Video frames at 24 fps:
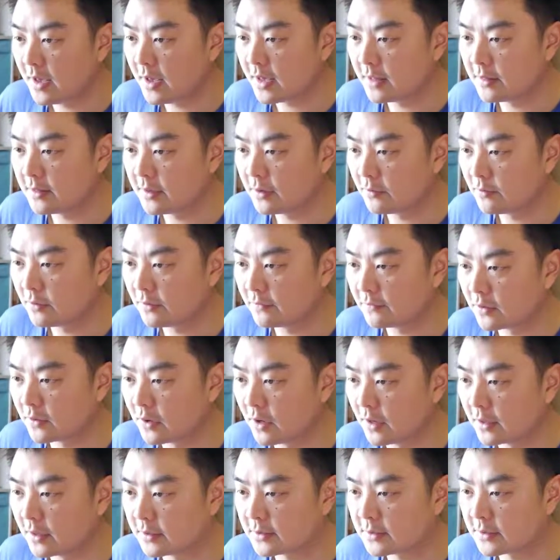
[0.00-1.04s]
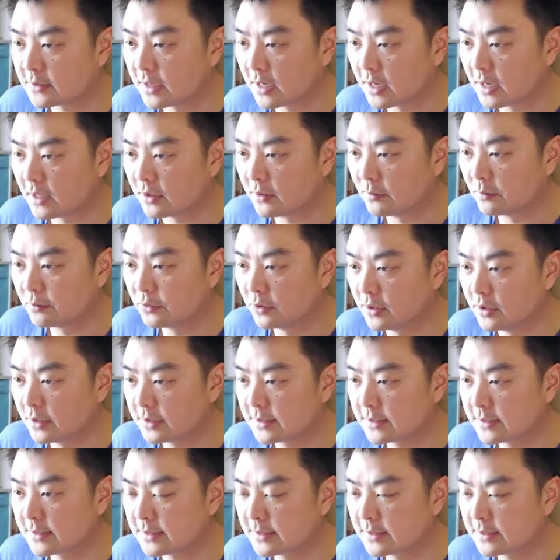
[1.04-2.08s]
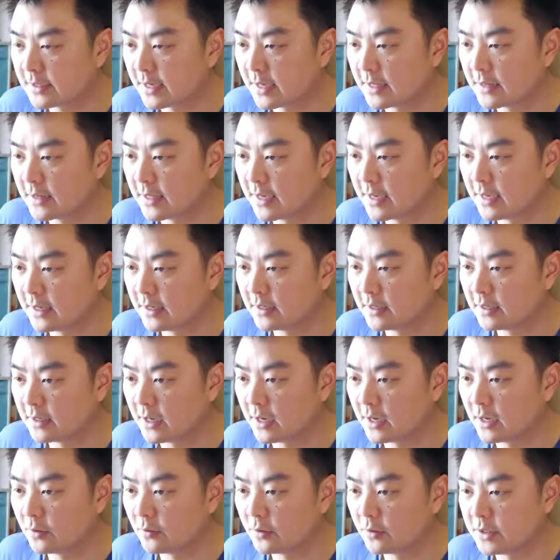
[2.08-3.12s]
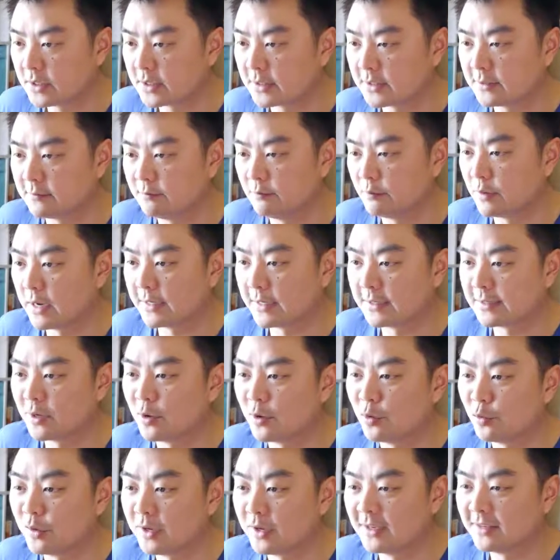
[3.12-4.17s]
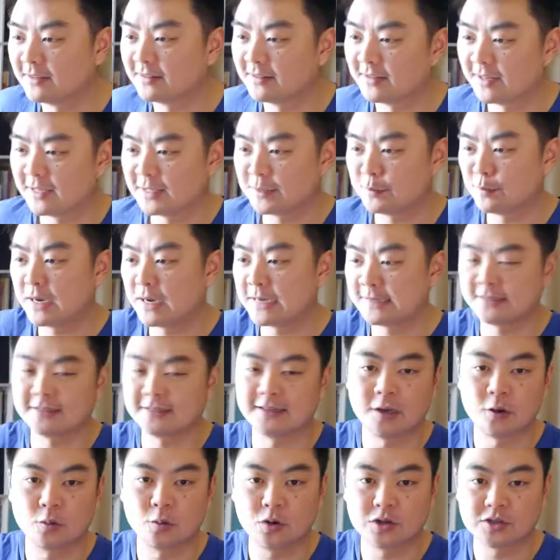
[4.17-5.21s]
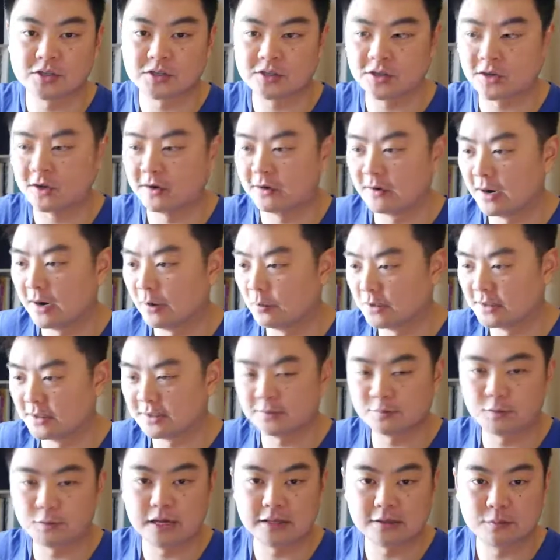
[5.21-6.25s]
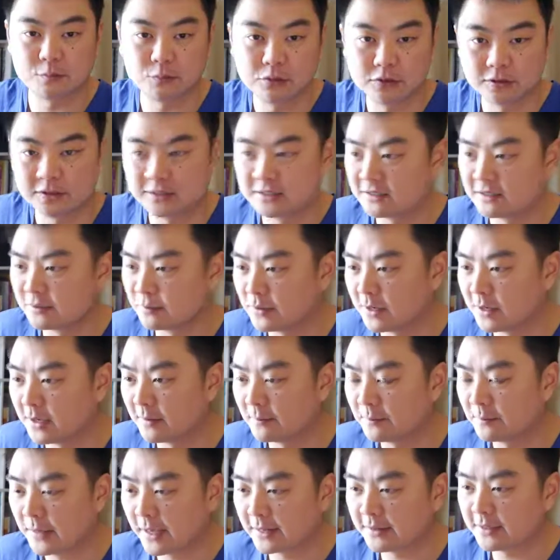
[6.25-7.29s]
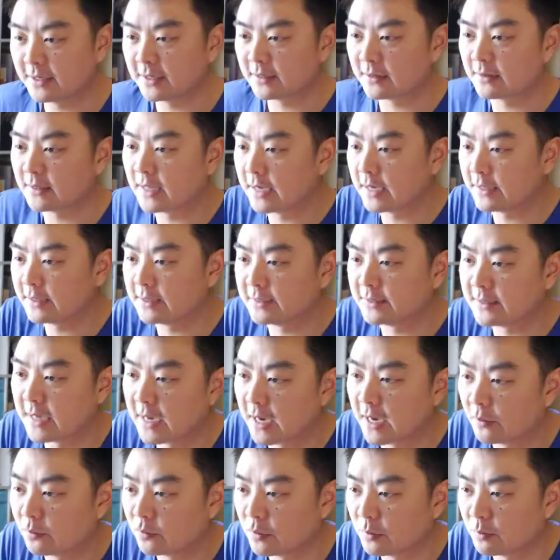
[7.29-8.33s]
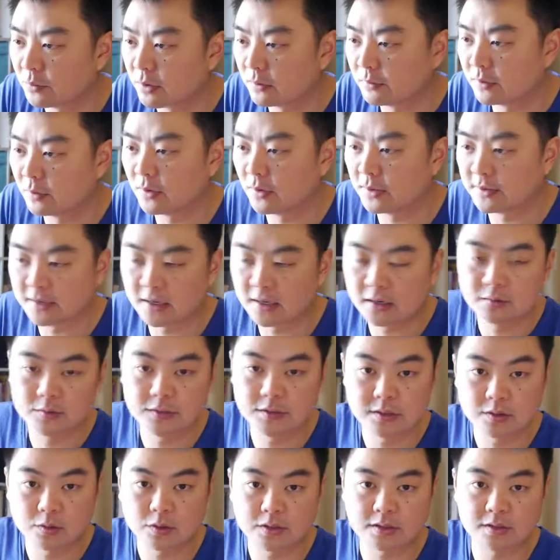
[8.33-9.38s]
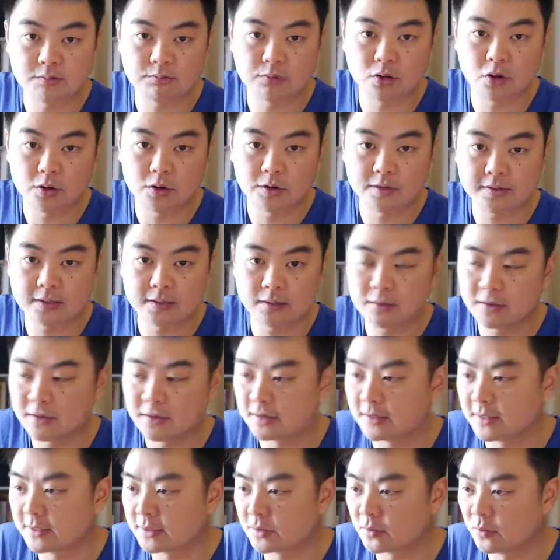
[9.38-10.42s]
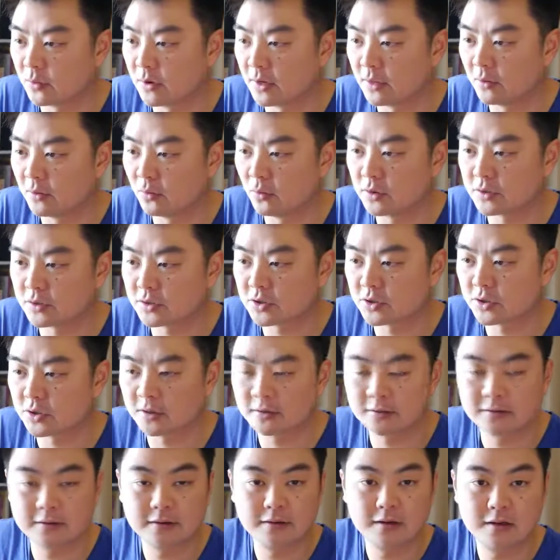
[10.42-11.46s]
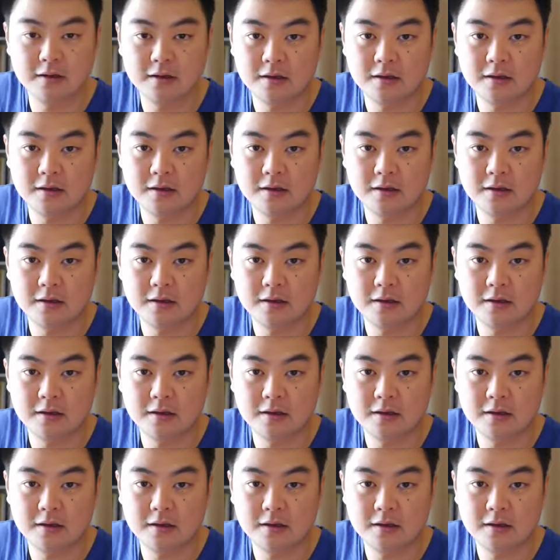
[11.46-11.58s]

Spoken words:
And then we've got the bullets, and then we just basically, it's basically a was shot, right? We just make the bullet disappear. I think later down we probably want the enemies to explode or something, and that's why the was shot